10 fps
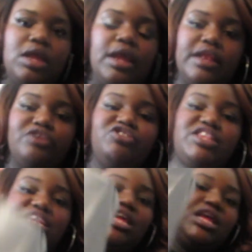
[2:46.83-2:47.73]
And as you
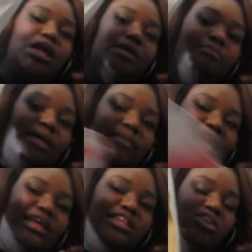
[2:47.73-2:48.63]
see, my
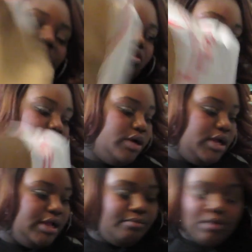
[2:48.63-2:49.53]
bag is all tore
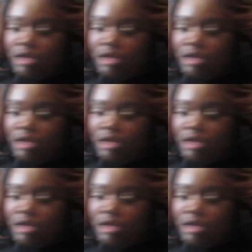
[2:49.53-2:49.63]
up.